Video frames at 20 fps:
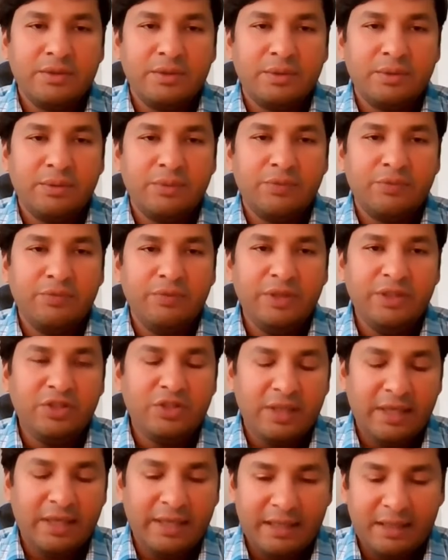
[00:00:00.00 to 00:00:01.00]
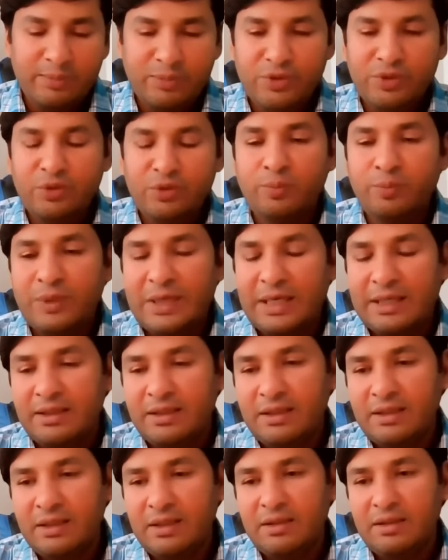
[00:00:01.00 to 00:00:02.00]
So which helps you
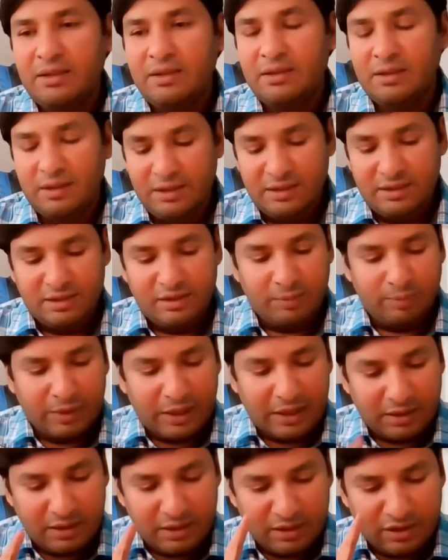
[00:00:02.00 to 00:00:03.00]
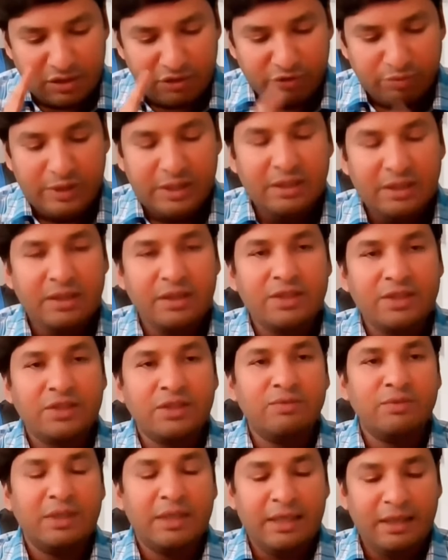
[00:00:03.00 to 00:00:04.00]
practically is the practice of
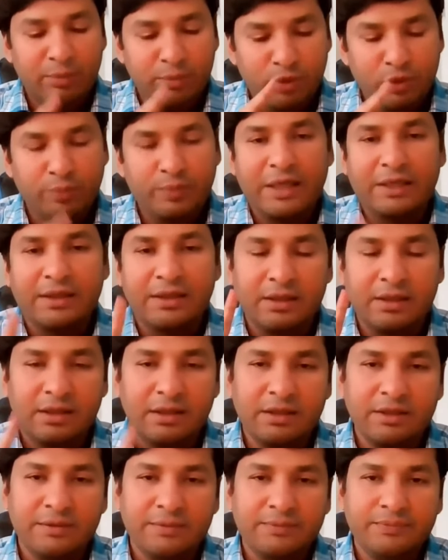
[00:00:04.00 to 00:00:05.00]
meditation will help you practically.